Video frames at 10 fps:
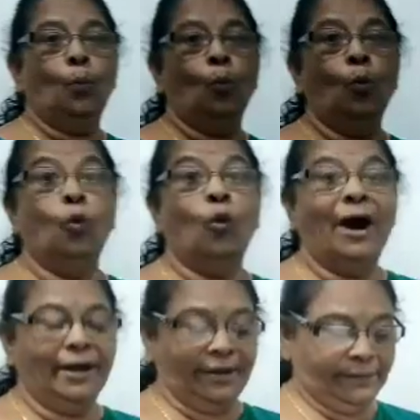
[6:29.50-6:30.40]

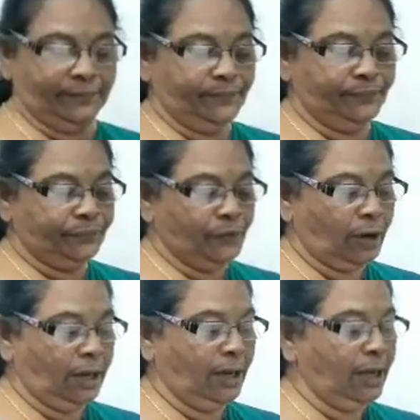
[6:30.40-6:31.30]
Y.
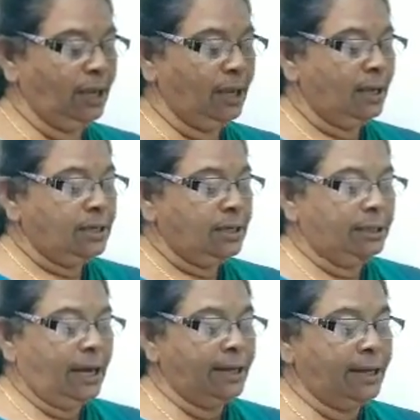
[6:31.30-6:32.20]
Okay.
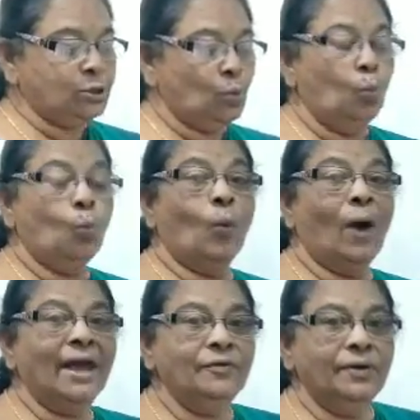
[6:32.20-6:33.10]
That
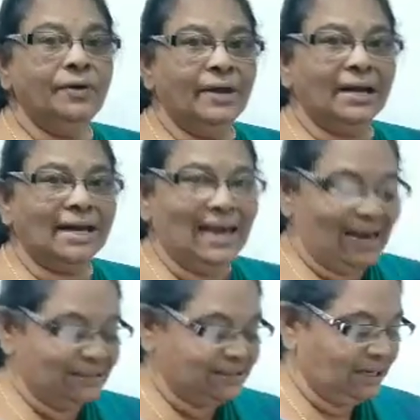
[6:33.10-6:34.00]
Y we will
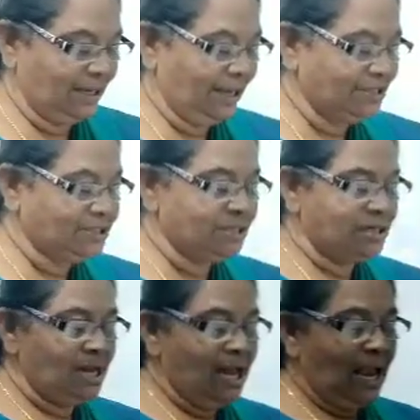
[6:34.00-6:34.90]
cancel it
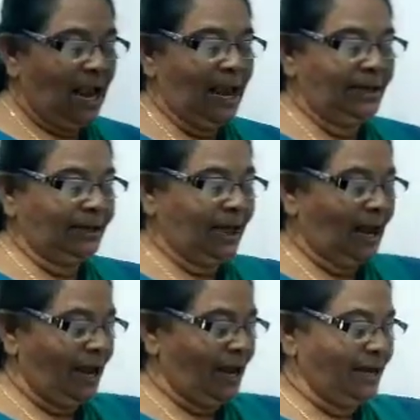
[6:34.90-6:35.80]
and
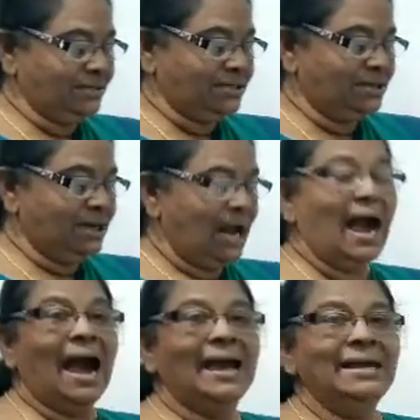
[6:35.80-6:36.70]
write
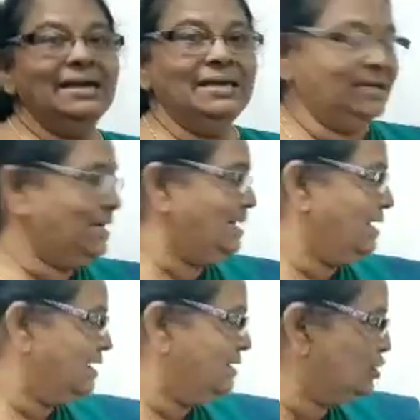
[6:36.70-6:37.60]

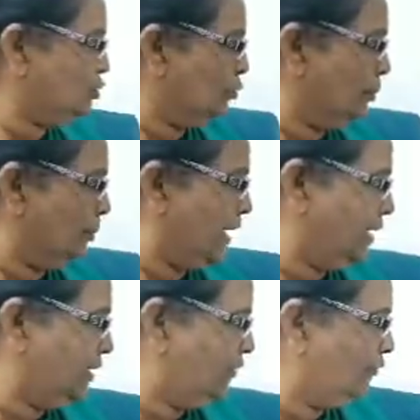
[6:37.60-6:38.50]
IES to
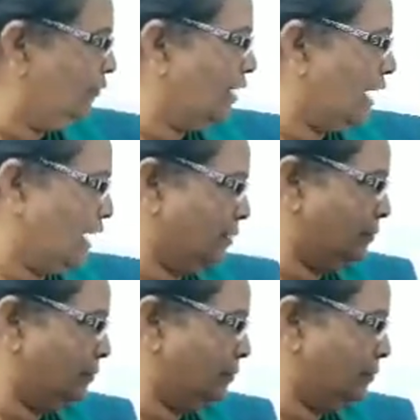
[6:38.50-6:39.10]
make the plural.